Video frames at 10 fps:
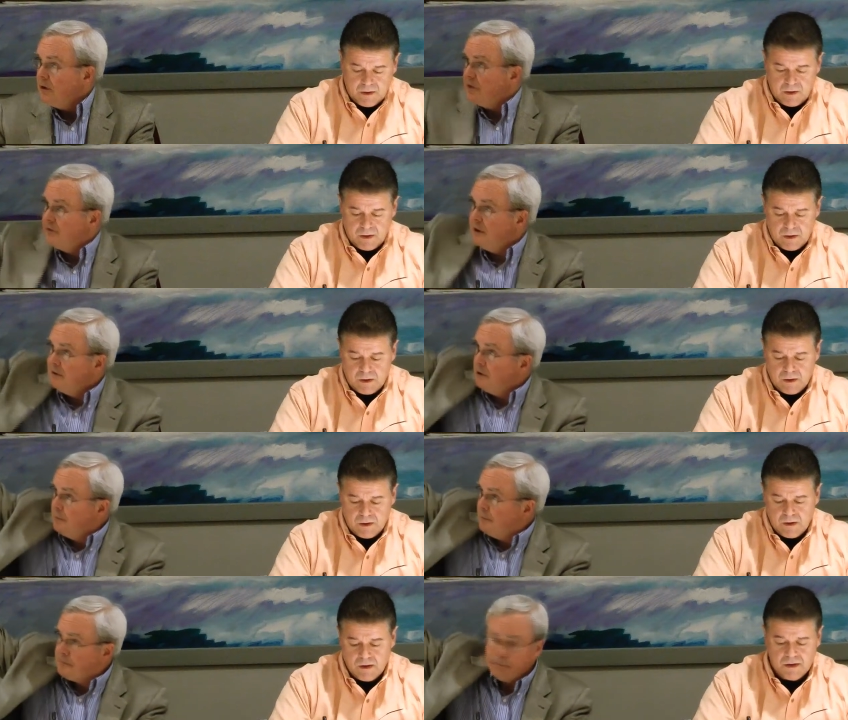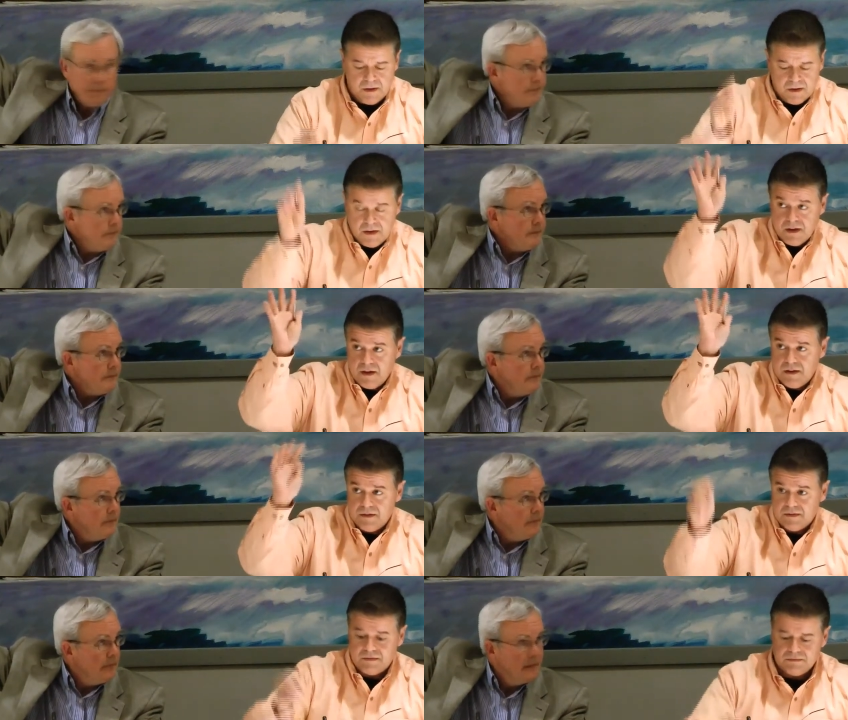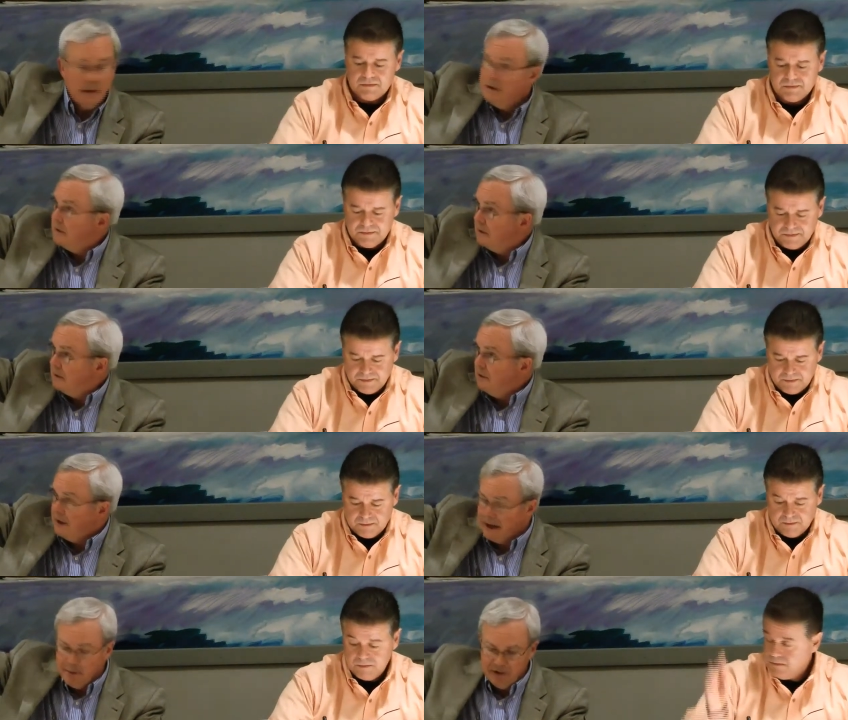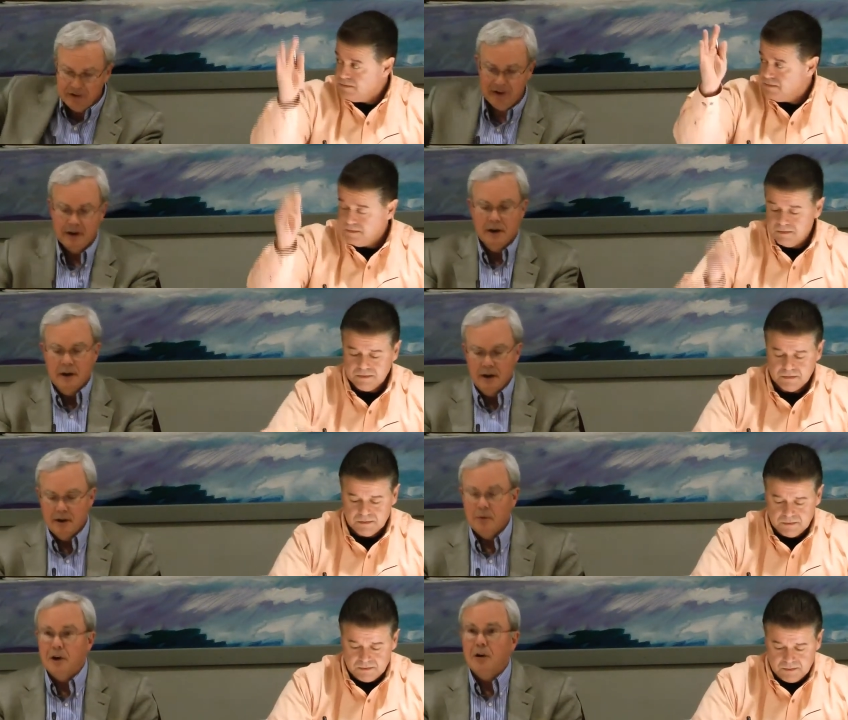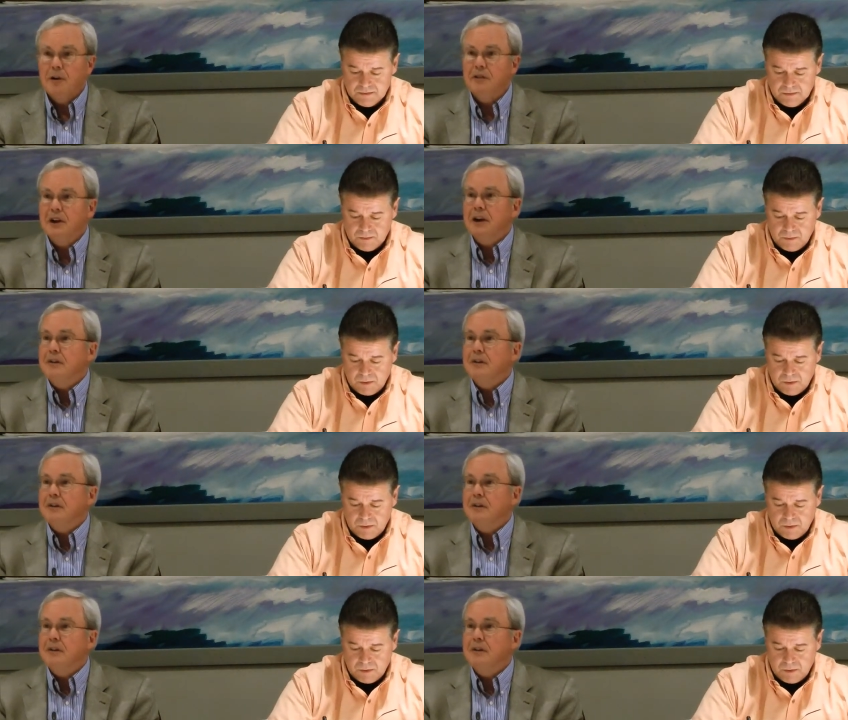Speaker 1: This is a national search. We're going to look for people throughout the United States.